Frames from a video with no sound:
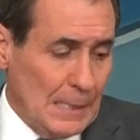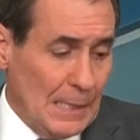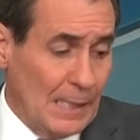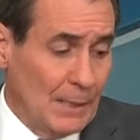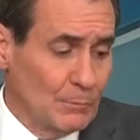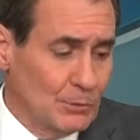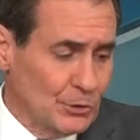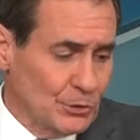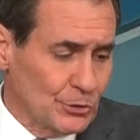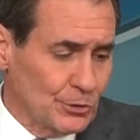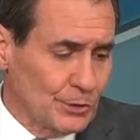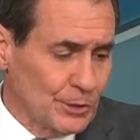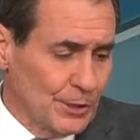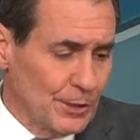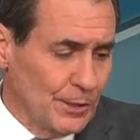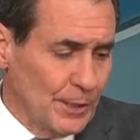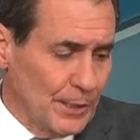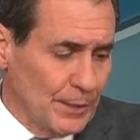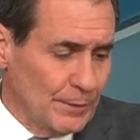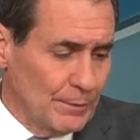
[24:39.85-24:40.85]
I would certainly
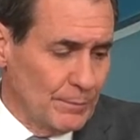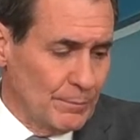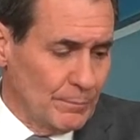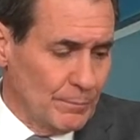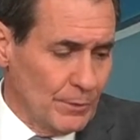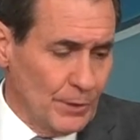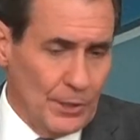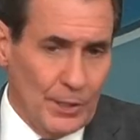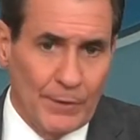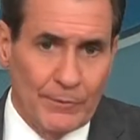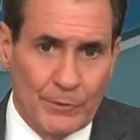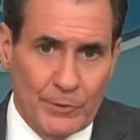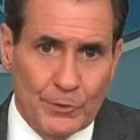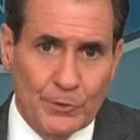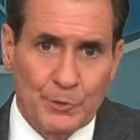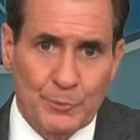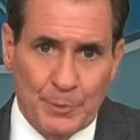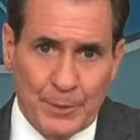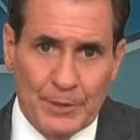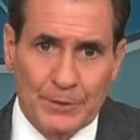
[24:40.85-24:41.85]
let the governor
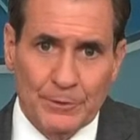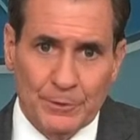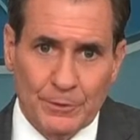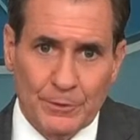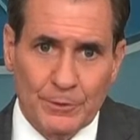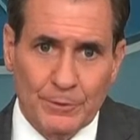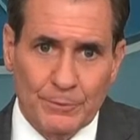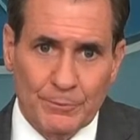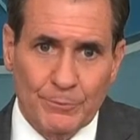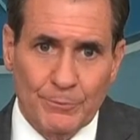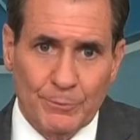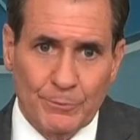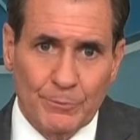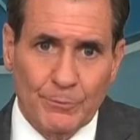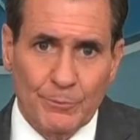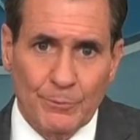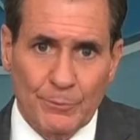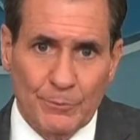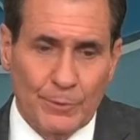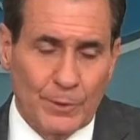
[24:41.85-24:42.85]
speak to
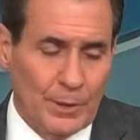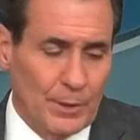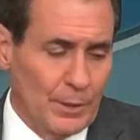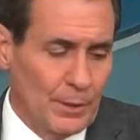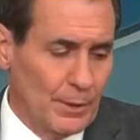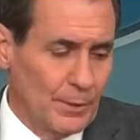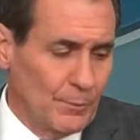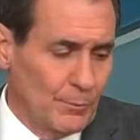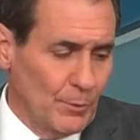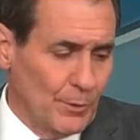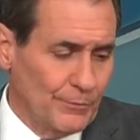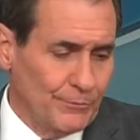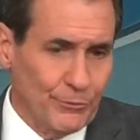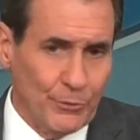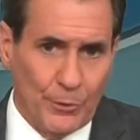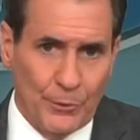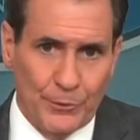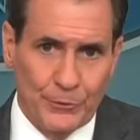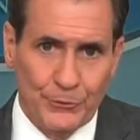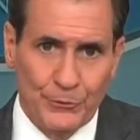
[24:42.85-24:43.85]
what
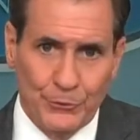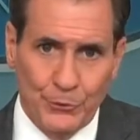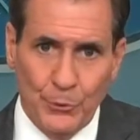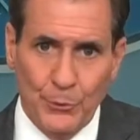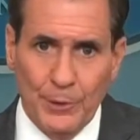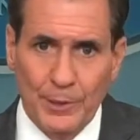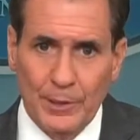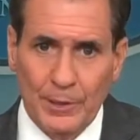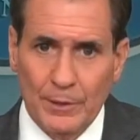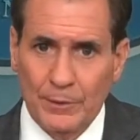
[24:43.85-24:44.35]
Florida's doing.